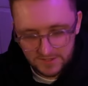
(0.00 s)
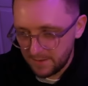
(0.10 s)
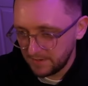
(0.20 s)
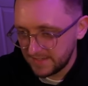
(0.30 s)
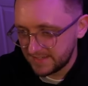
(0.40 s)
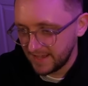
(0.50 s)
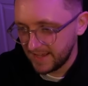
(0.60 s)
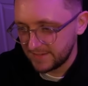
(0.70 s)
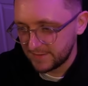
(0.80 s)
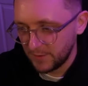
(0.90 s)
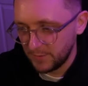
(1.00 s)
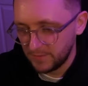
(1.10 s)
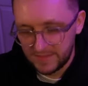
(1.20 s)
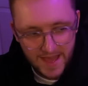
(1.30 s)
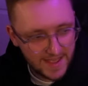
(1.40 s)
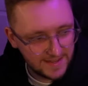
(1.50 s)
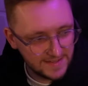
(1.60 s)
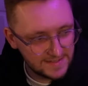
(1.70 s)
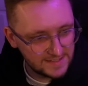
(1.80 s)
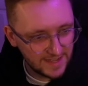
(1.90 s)
the resemblance there? So that
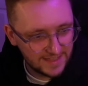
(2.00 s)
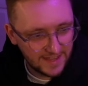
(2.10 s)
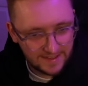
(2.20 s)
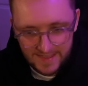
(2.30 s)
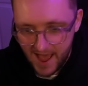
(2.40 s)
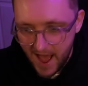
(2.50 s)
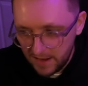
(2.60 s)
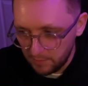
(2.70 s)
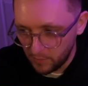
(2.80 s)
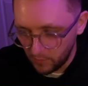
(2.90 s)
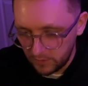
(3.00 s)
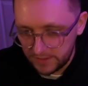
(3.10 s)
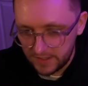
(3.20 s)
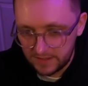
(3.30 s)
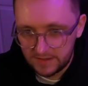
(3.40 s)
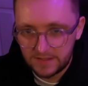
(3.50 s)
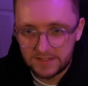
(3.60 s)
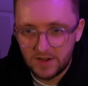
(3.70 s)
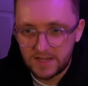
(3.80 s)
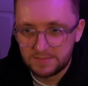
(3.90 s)
is, I think, the animal that
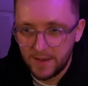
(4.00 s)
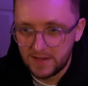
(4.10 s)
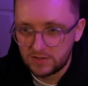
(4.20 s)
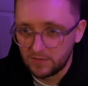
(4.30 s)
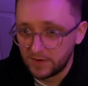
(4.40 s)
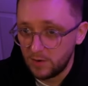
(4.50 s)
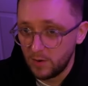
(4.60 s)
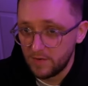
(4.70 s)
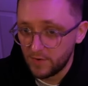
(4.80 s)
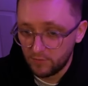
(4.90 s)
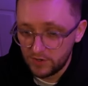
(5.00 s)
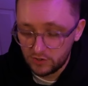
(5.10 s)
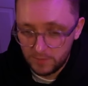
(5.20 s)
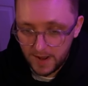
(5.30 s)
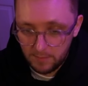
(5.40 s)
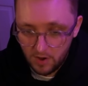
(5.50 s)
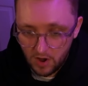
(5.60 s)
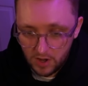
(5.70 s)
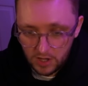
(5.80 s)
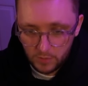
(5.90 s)
this guy is based off. I don't know if original
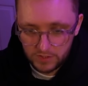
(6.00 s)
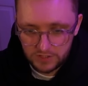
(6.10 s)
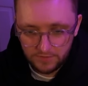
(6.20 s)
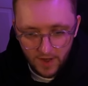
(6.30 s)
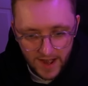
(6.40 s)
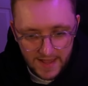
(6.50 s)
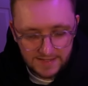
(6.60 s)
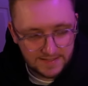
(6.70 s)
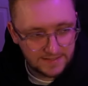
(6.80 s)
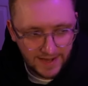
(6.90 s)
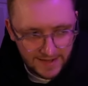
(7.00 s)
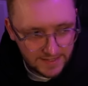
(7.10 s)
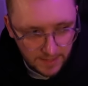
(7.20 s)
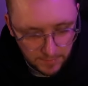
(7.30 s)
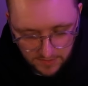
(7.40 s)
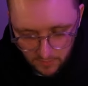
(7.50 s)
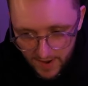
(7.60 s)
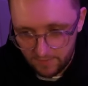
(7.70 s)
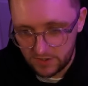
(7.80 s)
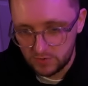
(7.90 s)
Malamar, which is far less slender, by the
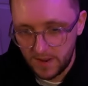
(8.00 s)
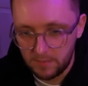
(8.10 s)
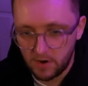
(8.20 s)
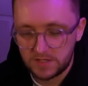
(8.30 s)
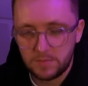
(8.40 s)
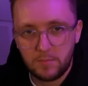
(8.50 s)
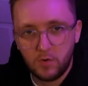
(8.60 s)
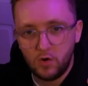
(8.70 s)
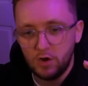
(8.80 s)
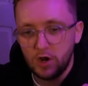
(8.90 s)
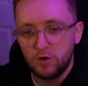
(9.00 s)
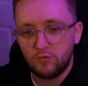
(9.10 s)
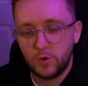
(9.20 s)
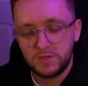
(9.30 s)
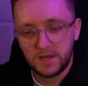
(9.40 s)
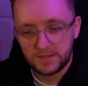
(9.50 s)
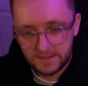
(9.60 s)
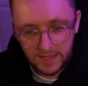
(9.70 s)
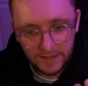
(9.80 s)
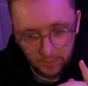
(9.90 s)
way, original Malamar, it's a bit more
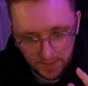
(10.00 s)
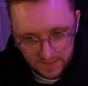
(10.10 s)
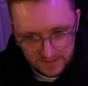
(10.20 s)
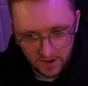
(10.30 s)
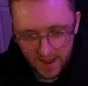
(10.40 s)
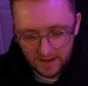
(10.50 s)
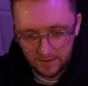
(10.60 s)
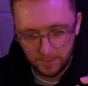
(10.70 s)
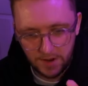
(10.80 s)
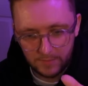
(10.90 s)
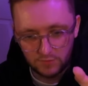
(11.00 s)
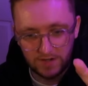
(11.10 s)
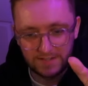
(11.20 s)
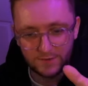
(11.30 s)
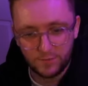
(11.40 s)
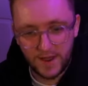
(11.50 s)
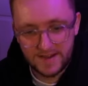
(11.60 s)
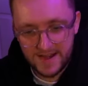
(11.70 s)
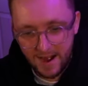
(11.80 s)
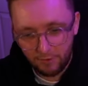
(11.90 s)
rotund a little bit. This guy becomes really sort of like
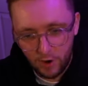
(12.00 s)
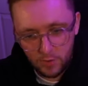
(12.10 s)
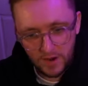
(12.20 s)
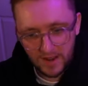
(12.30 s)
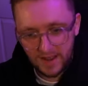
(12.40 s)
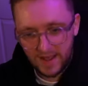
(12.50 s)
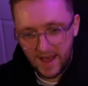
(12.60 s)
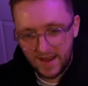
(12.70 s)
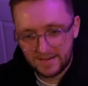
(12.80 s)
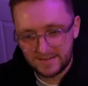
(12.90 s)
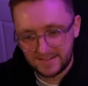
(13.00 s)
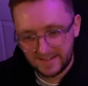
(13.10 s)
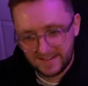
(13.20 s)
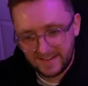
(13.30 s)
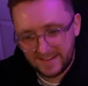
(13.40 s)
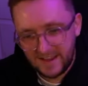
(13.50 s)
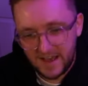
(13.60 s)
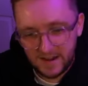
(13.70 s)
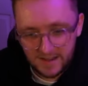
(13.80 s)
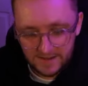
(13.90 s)
narrow and
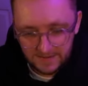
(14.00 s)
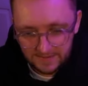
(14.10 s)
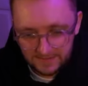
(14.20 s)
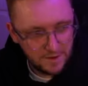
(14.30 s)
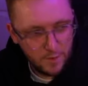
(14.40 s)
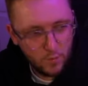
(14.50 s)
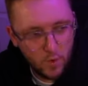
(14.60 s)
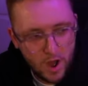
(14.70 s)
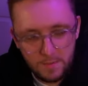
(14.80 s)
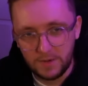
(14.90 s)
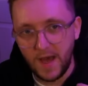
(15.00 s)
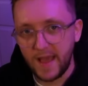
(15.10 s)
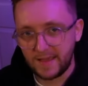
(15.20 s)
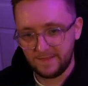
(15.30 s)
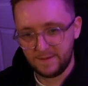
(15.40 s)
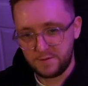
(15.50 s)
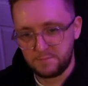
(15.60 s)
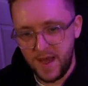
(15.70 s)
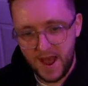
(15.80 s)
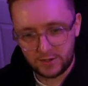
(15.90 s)
kind of, I don't know, worm-like in
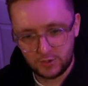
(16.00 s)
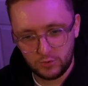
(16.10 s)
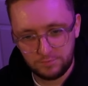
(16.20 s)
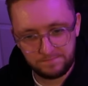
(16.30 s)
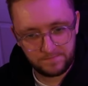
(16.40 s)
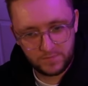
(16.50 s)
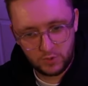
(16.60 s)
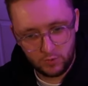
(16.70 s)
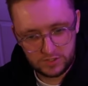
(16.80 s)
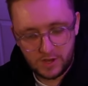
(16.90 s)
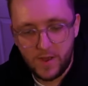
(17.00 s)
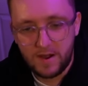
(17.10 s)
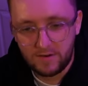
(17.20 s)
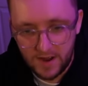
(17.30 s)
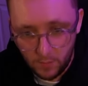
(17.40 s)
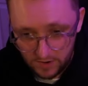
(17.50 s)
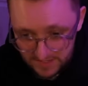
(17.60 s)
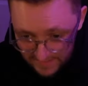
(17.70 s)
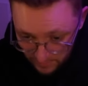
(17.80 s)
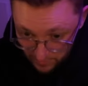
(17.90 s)
the actual torso area,
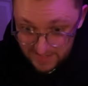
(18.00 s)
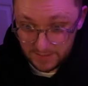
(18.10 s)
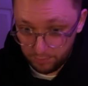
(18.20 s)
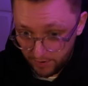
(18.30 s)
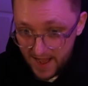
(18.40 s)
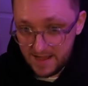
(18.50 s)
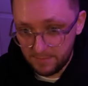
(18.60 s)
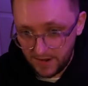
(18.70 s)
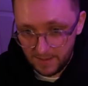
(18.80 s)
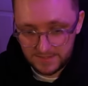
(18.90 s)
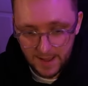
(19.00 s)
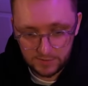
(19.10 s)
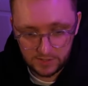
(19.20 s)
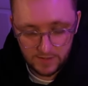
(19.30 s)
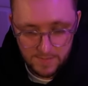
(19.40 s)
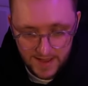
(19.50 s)
whereas his brain becomes absolutely